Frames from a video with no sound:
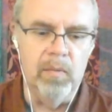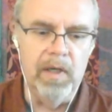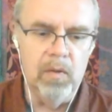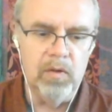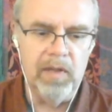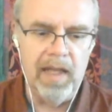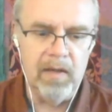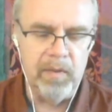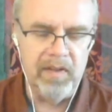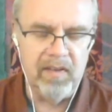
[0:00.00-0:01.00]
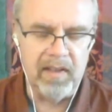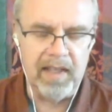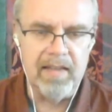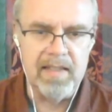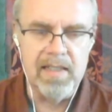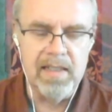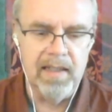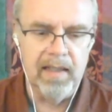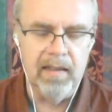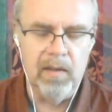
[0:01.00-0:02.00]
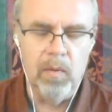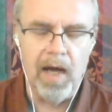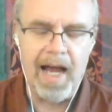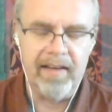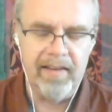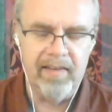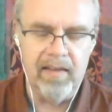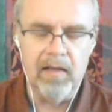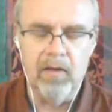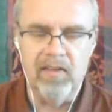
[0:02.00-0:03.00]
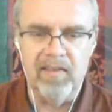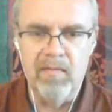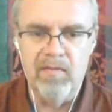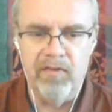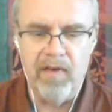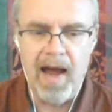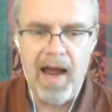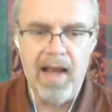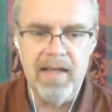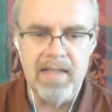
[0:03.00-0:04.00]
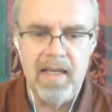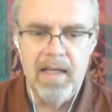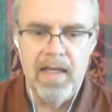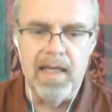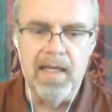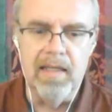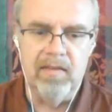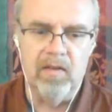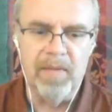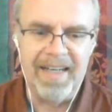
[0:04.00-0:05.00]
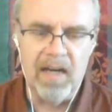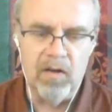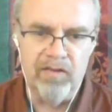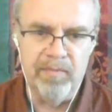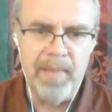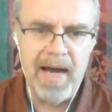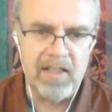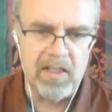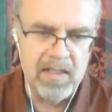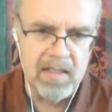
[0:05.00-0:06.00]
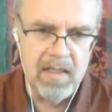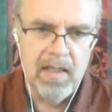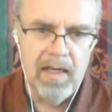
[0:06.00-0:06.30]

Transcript: we look to them, we can see that they were accessing the same files in some kind of batches.